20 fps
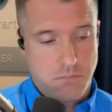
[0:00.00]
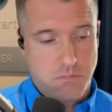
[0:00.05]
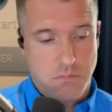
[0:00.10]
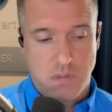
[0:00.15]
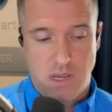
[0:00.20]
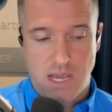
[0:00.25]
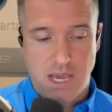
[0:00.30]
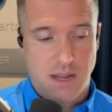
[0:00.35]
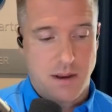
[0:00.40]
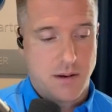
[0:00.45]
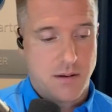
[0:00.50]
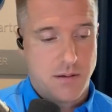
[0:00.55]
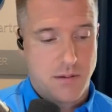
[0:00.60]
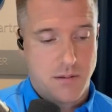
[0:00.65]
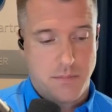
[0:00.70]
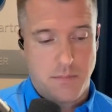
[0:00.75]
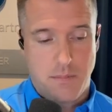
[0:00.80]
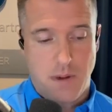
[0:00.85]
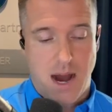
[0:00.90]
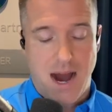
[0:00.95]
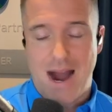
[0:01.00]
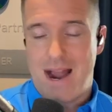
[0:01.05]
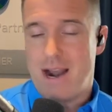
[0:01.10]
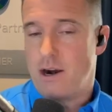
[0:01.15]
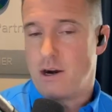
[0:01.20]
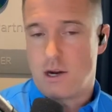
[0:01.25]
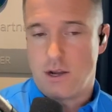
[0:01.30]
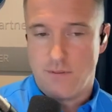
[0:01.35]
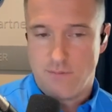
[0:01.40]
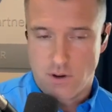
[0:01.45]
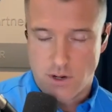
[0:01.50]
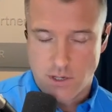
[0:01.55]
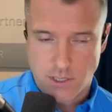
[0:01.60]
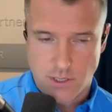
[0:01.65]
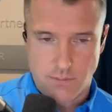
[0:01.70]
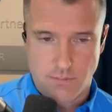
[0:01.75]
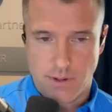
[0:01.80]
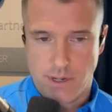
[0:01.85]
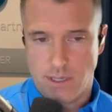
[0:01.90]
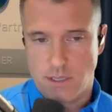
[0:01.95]
get higher conversion
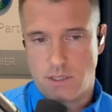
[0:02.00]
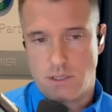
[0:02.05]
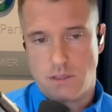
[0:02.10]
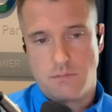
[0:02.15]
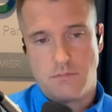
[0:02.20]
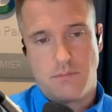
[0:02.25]
rates,